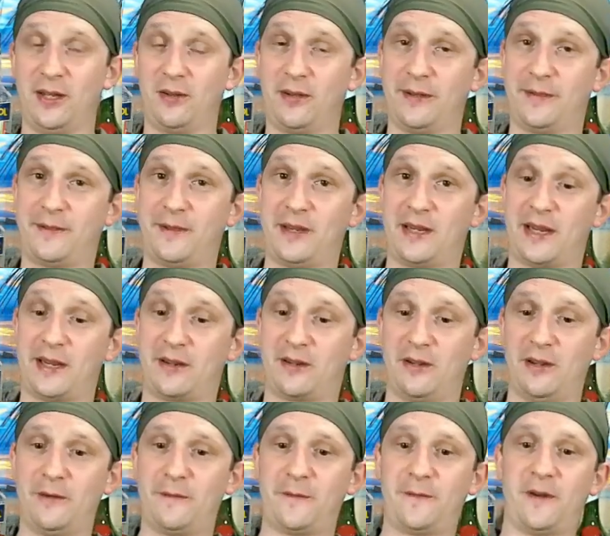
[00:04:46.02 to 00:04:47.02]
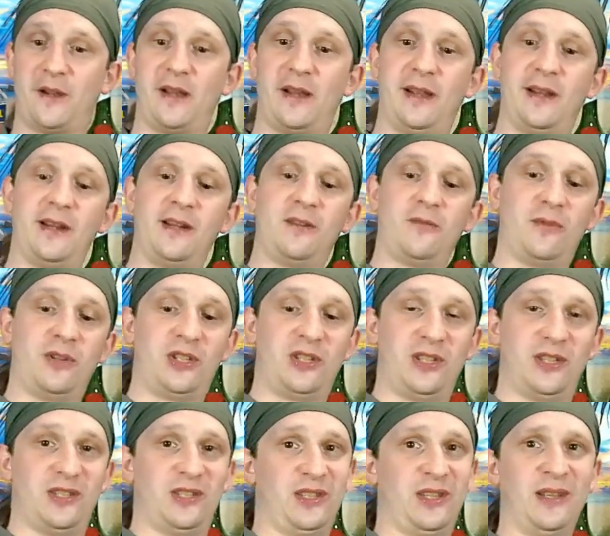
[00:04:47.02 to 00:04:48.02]
only thing I could find, which
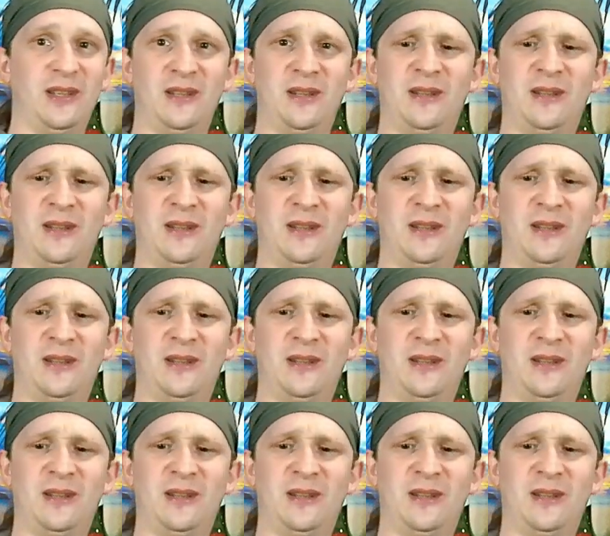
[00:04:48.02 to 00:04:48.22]
is